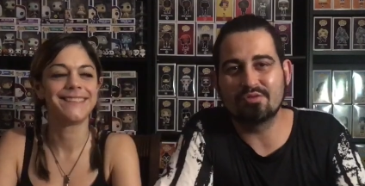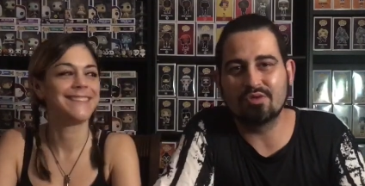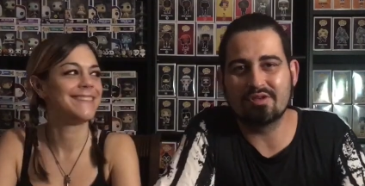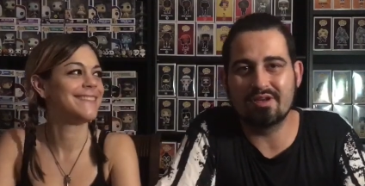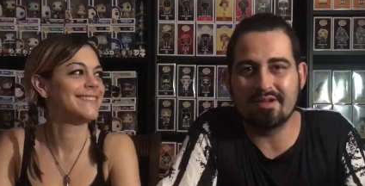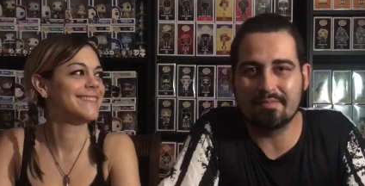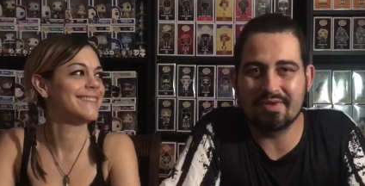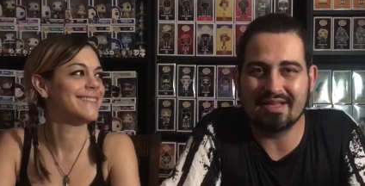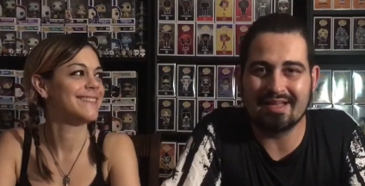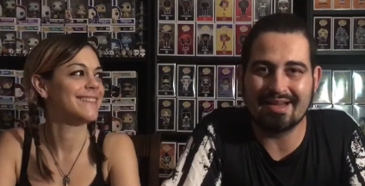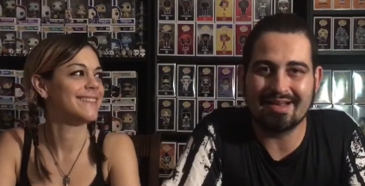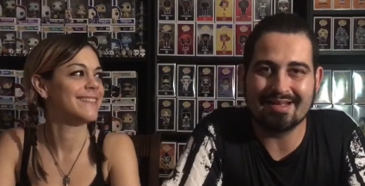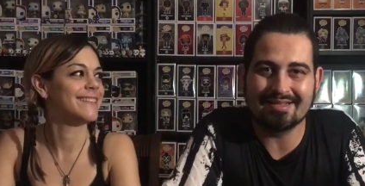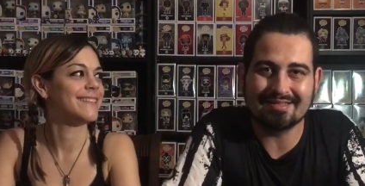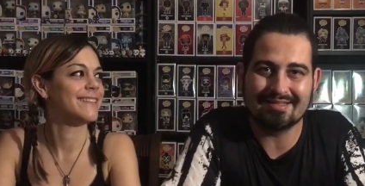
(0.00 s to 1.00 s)
Speaker 1: we're gonna be
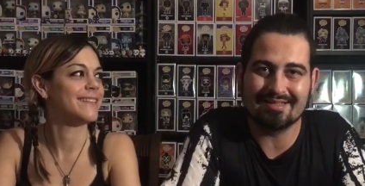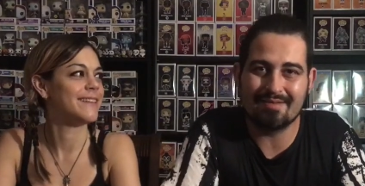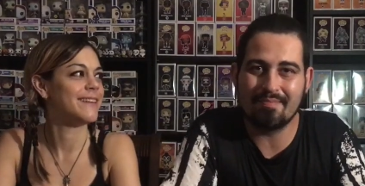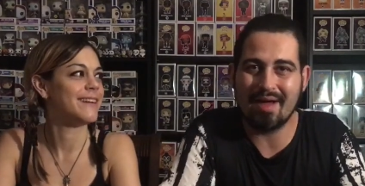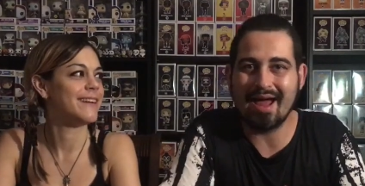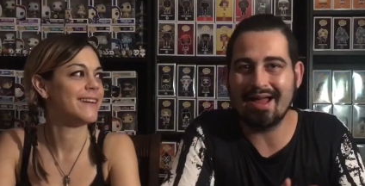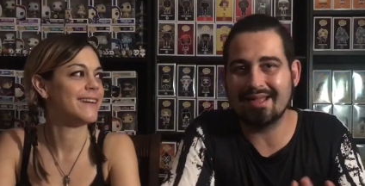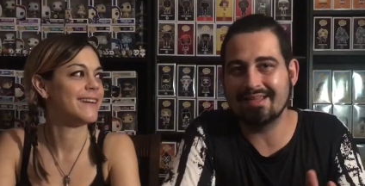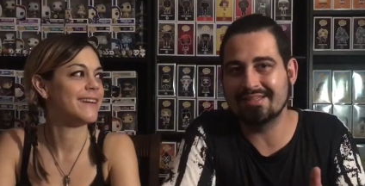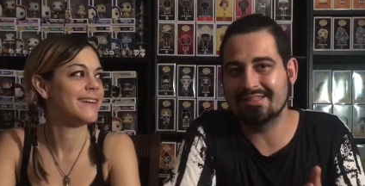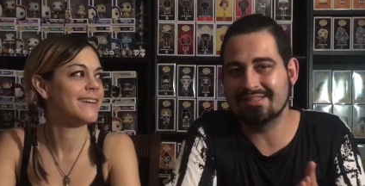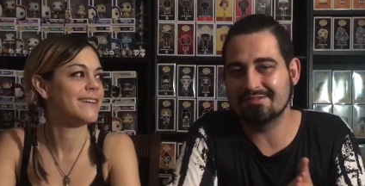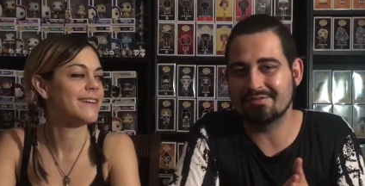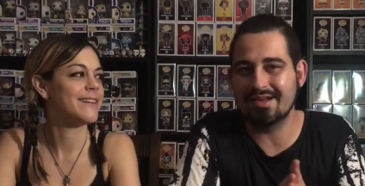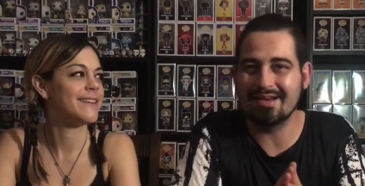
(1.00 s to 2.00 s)
getting into the
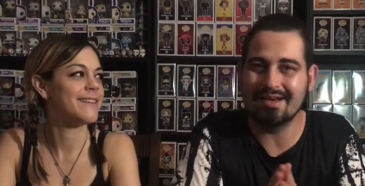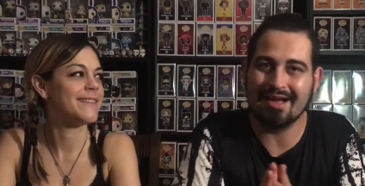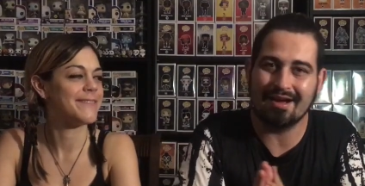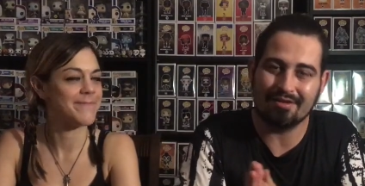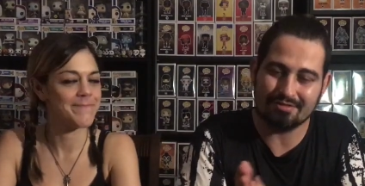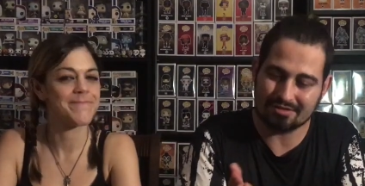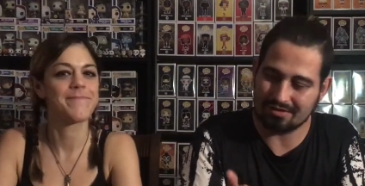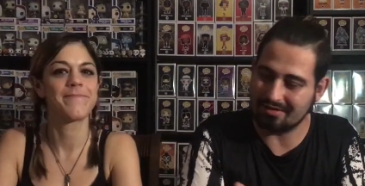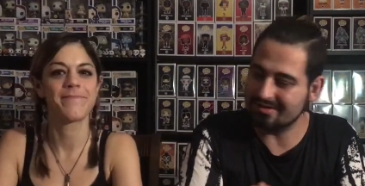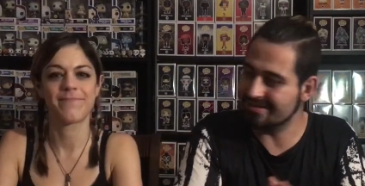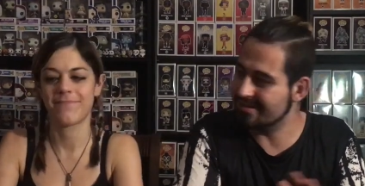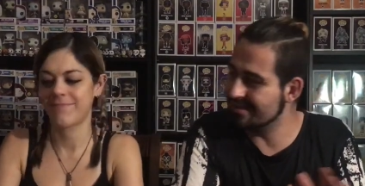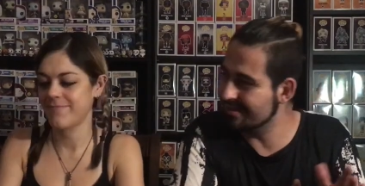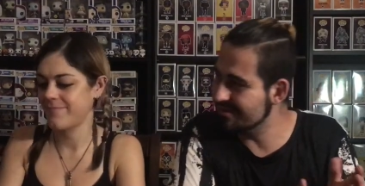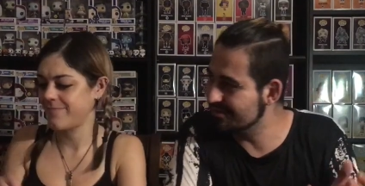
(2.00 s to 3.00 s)
packages right now, so let's
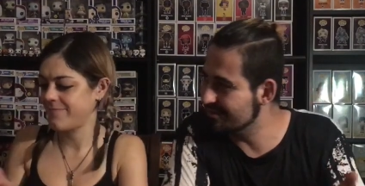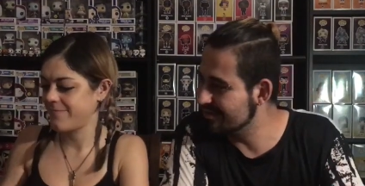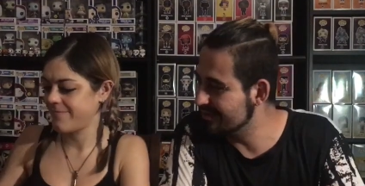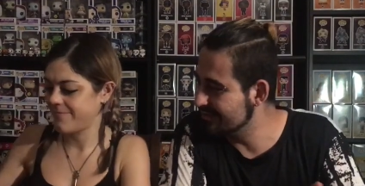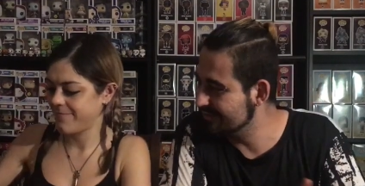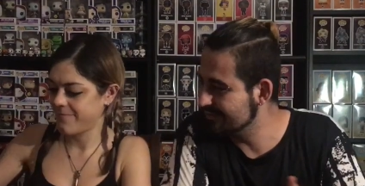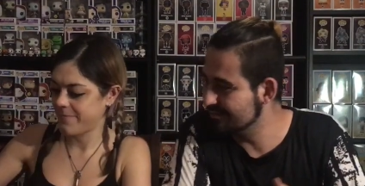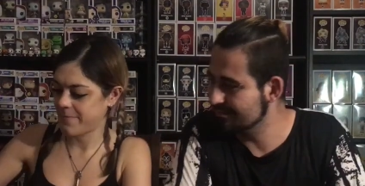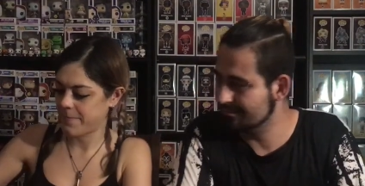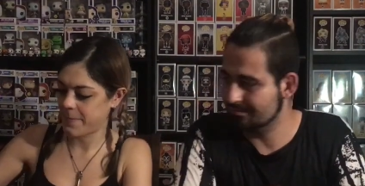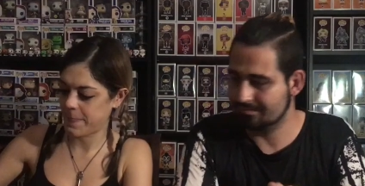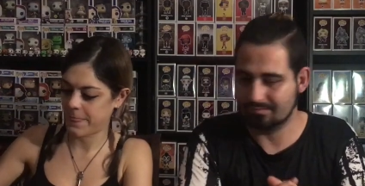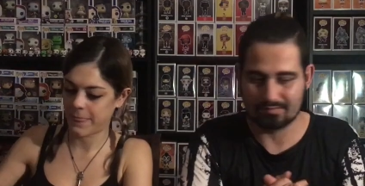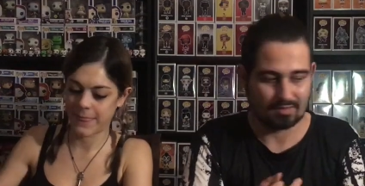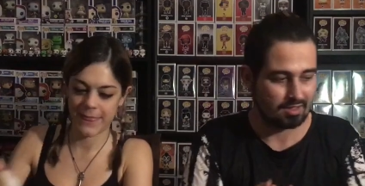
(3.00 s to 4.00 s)
get into it.
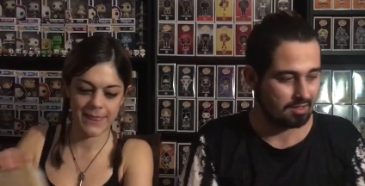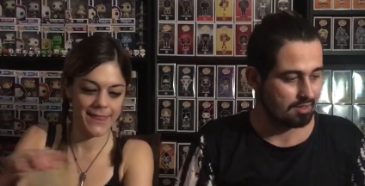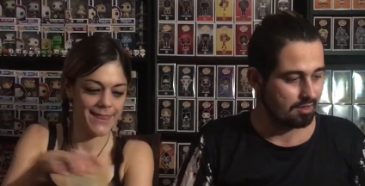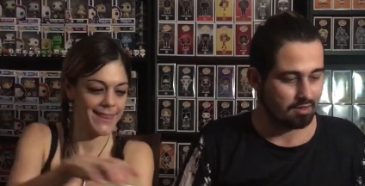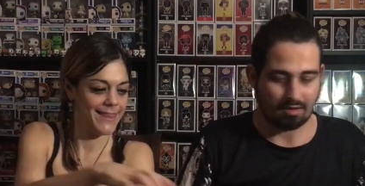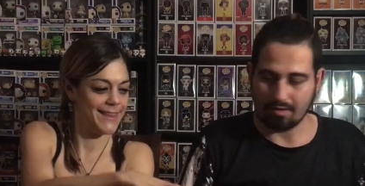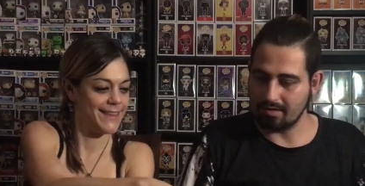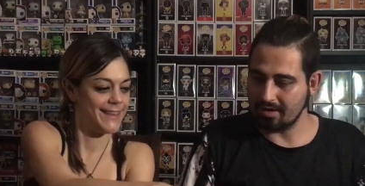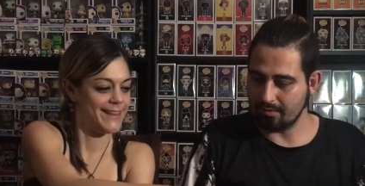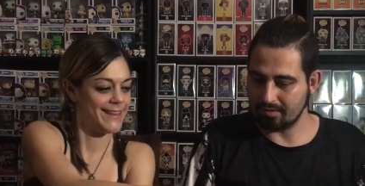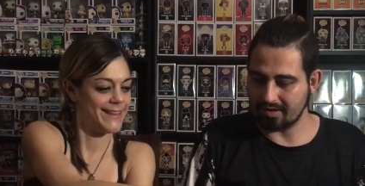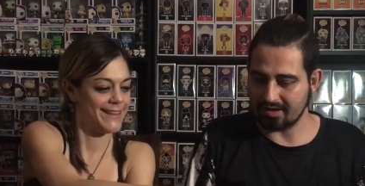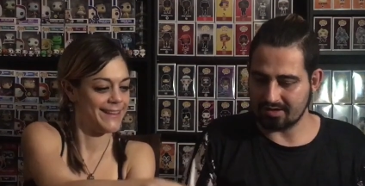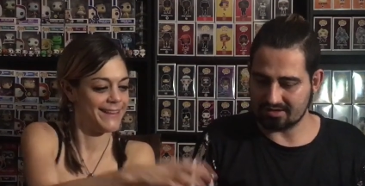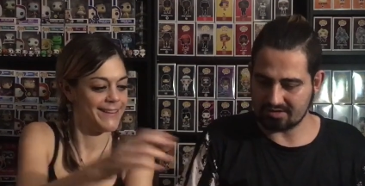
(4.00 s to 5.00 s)
Alright, we
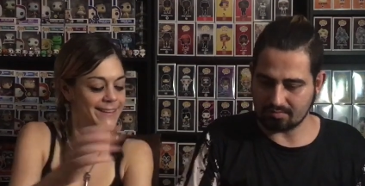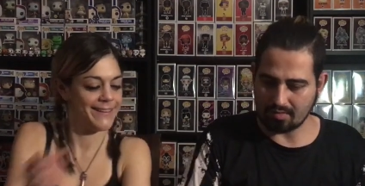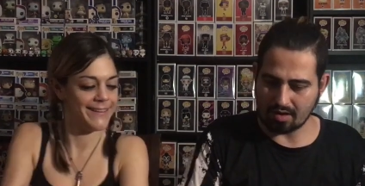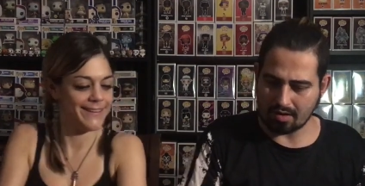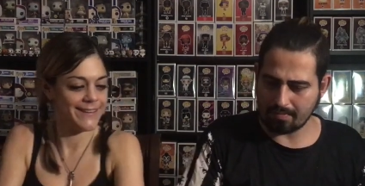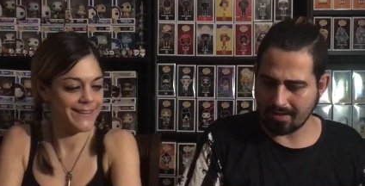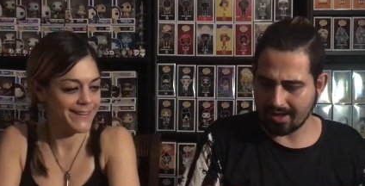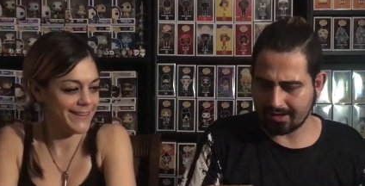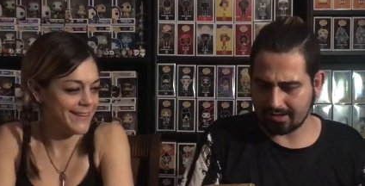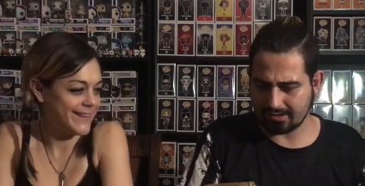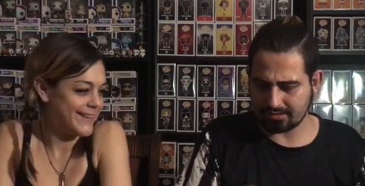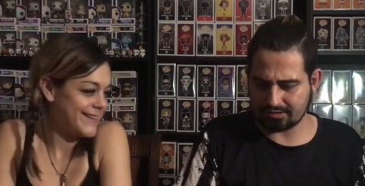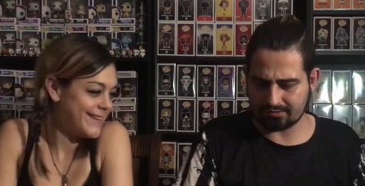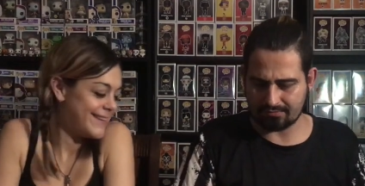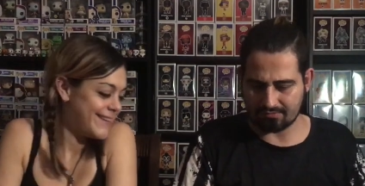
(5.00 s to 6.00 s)
got a small
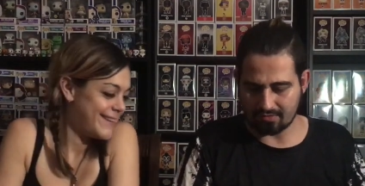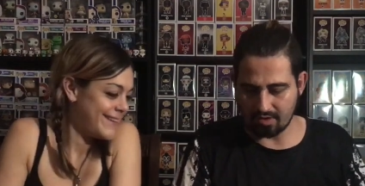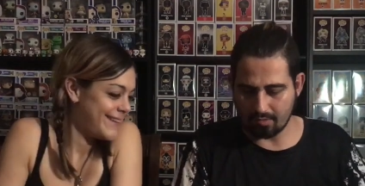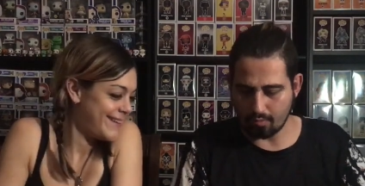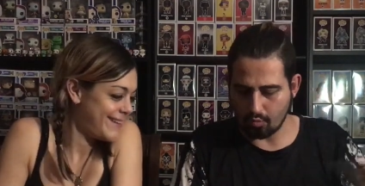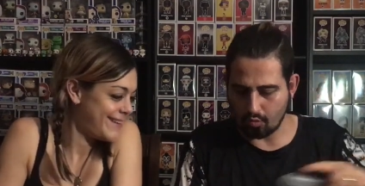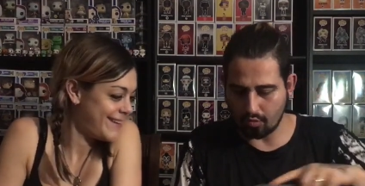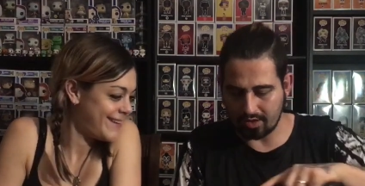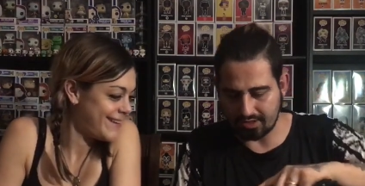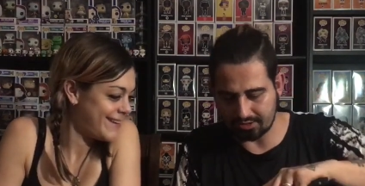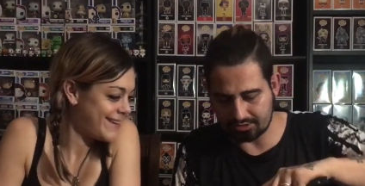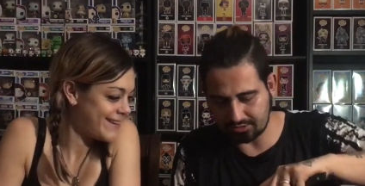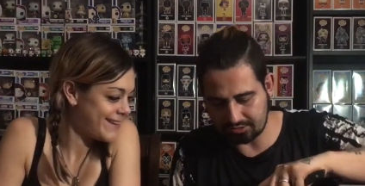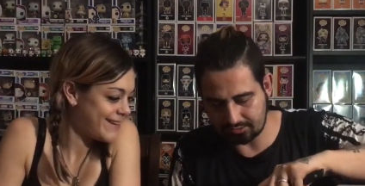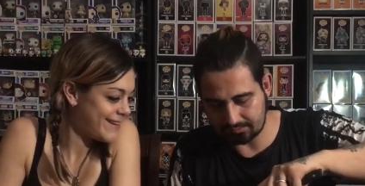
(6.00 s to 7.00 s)
package from
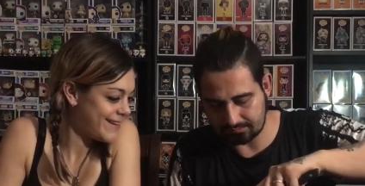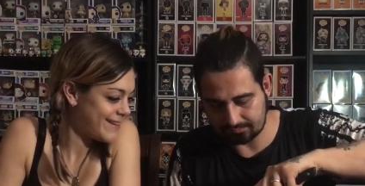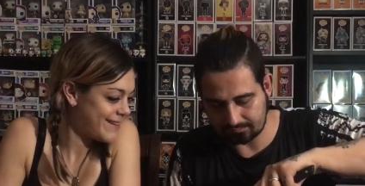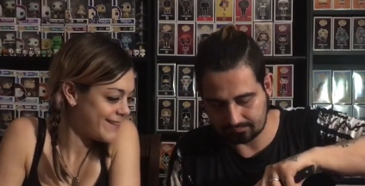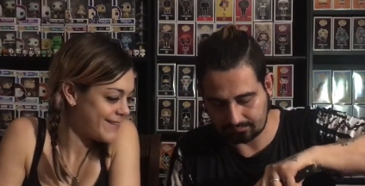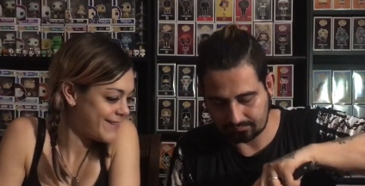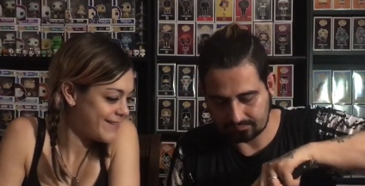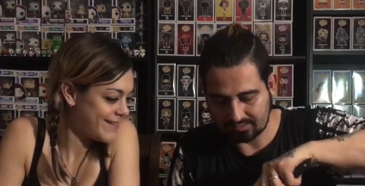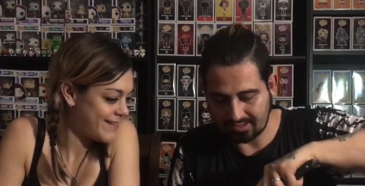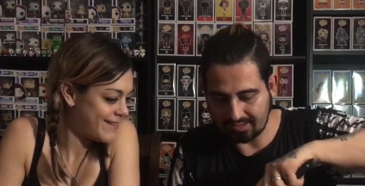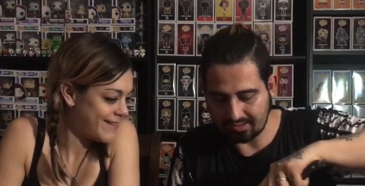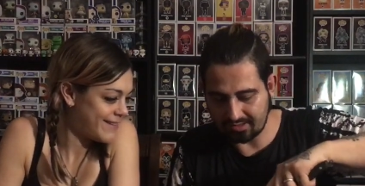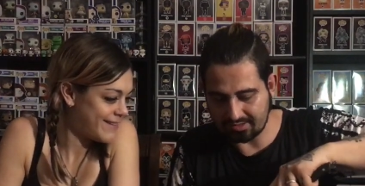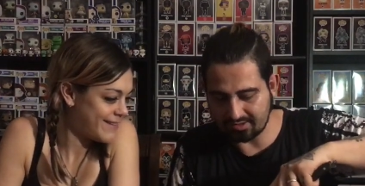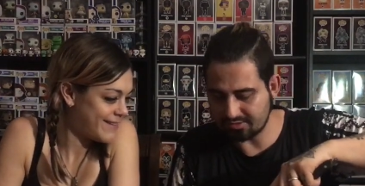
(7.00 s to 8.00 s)
Wish. I
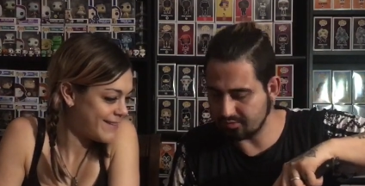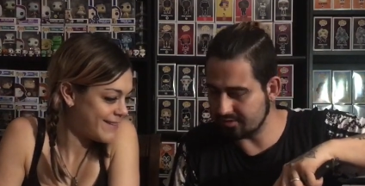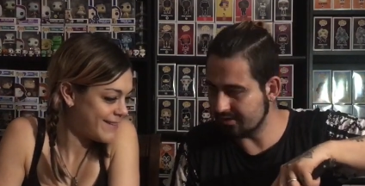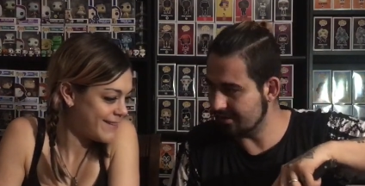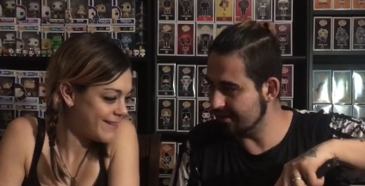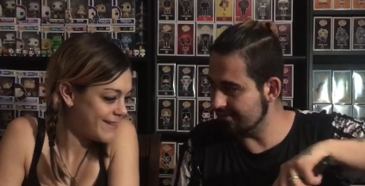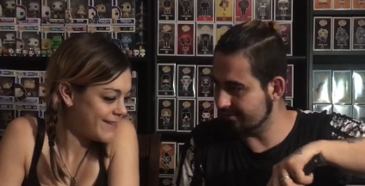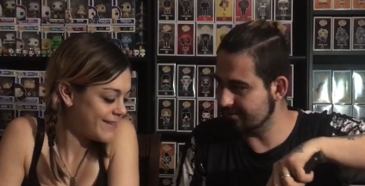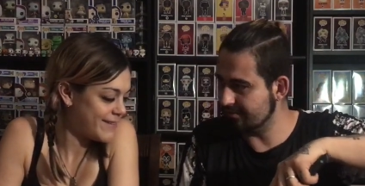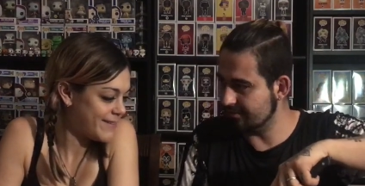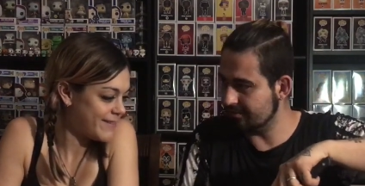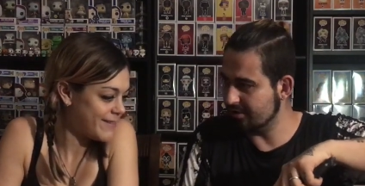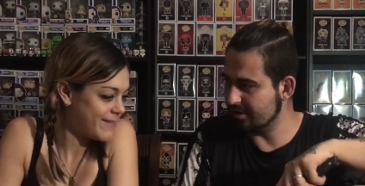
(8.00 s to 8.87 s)
think this was a gift for